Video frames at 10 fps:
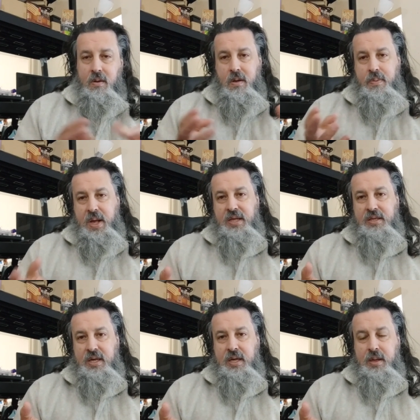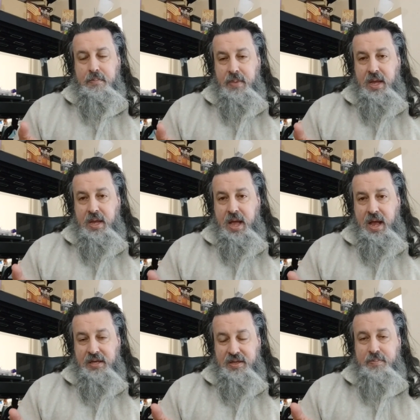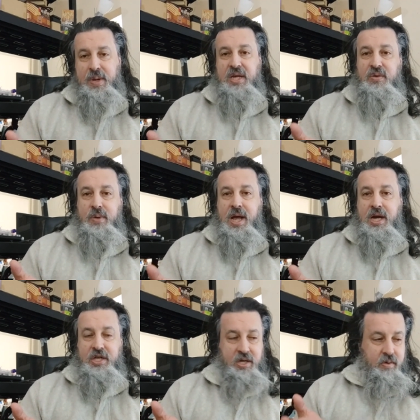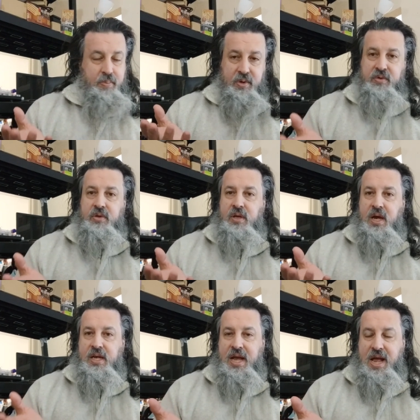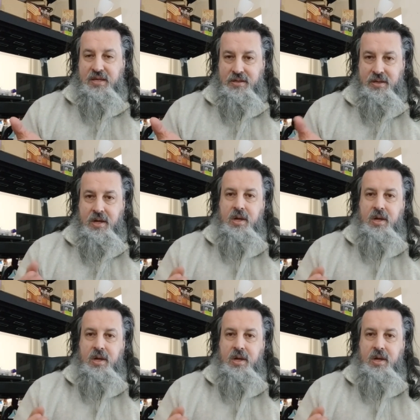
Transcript: Well, that's a acid-base reaction. You produce a lot of gas.